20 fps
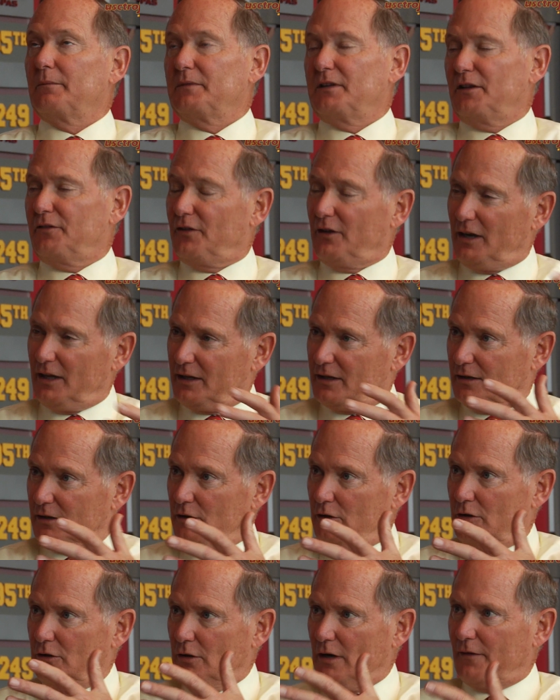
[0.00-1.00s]
Do you feel
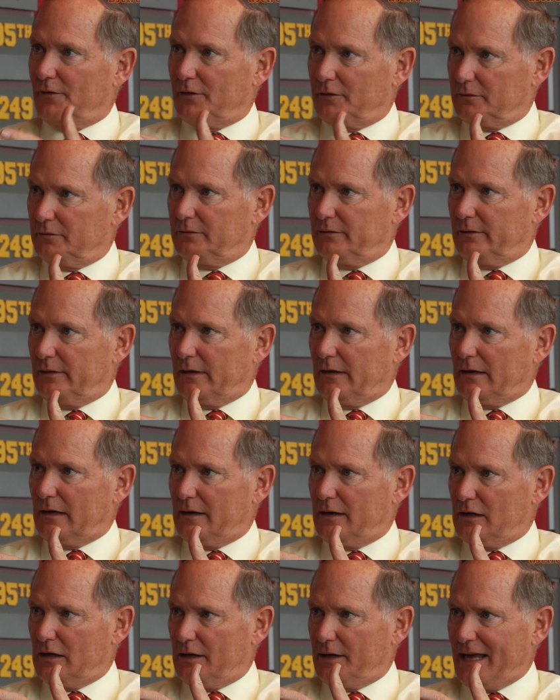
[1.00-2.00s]
like you have
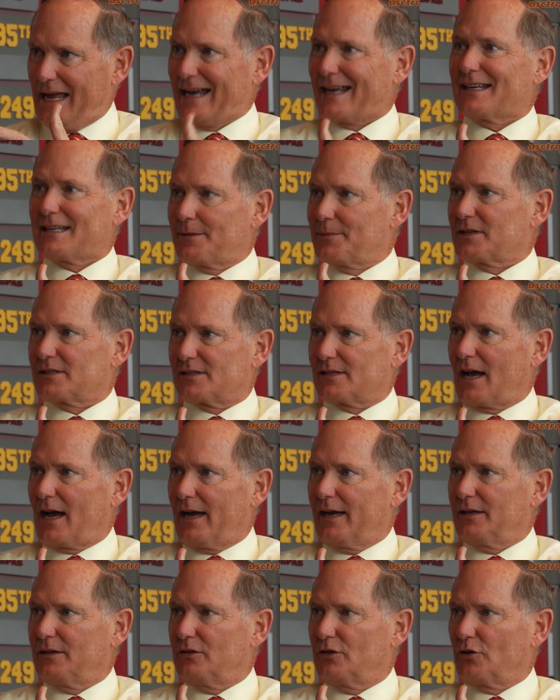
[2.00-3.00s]
an academic
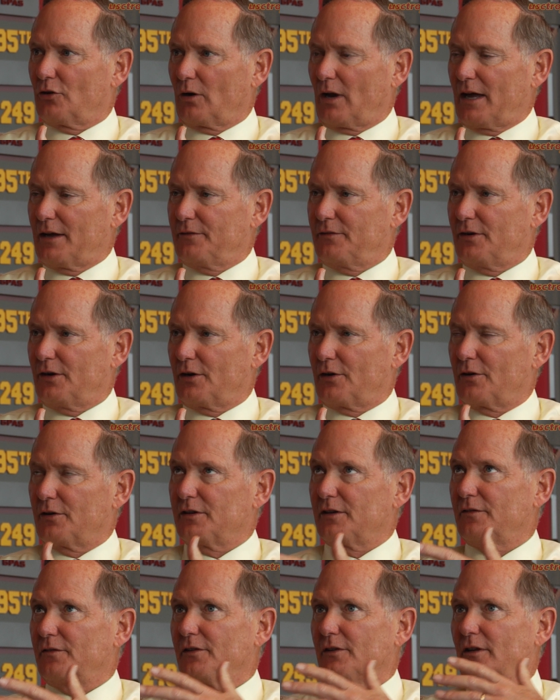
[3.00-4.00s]
side to your life
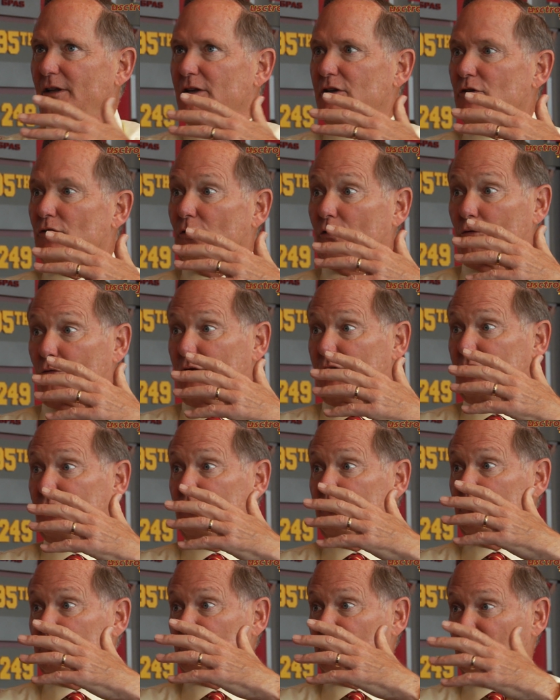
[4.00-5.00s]
here? Do you feel like you're a
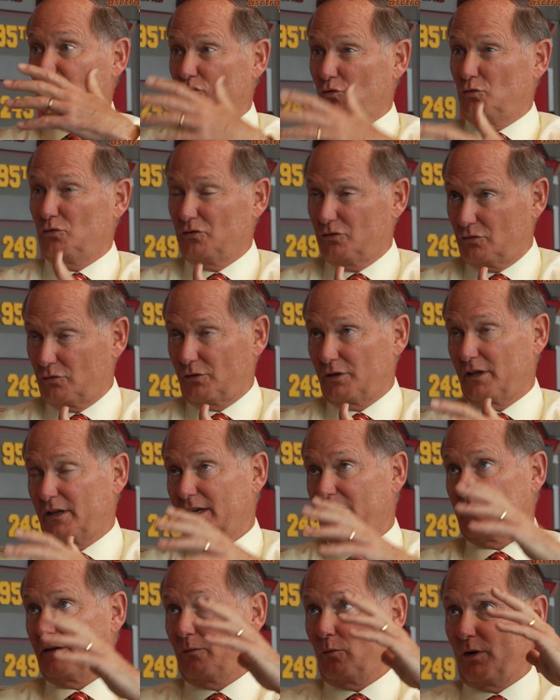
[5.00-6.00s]
real student,
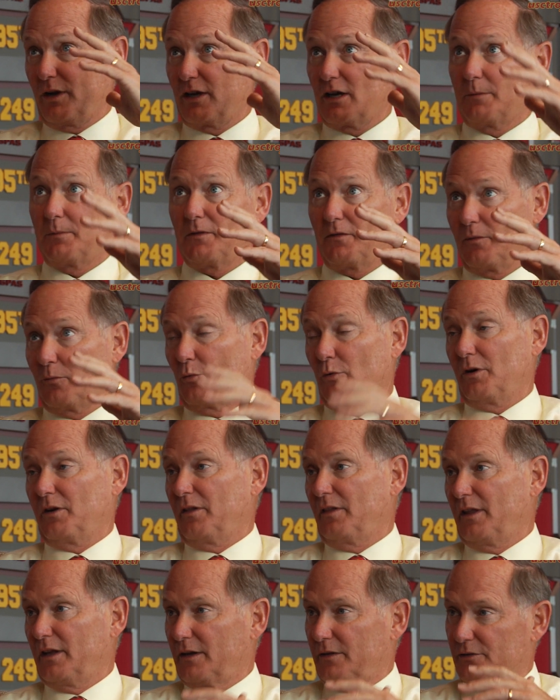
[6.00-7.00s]
or you kind of wake up every
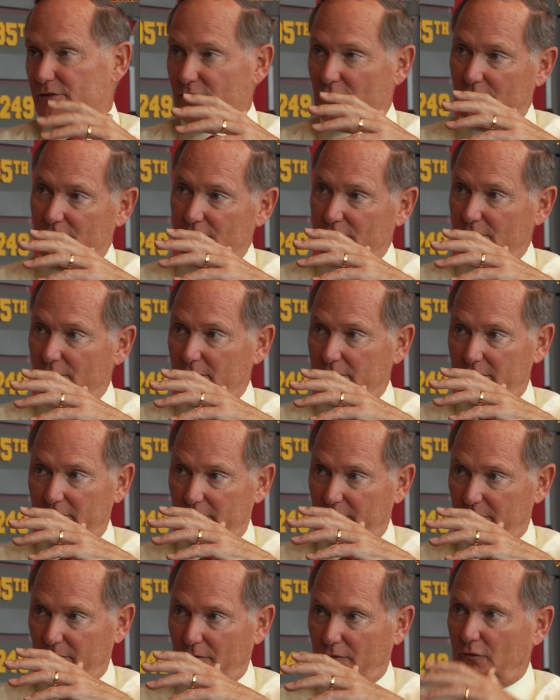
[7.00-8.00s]
morning and think of yourself as
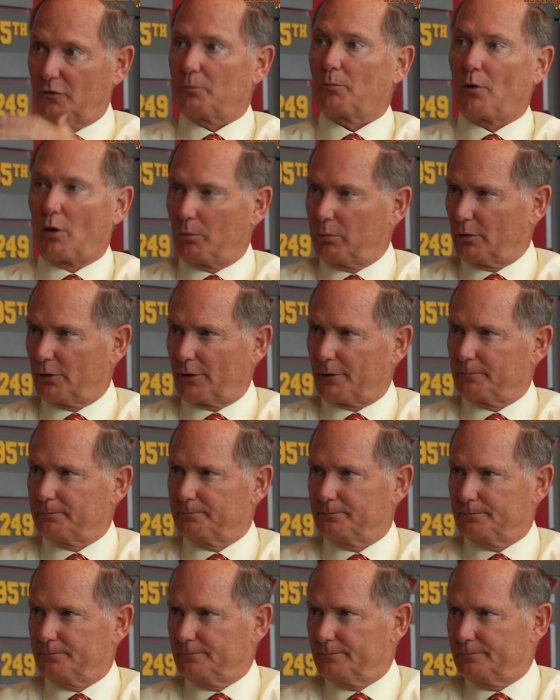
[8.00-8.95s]
a football player?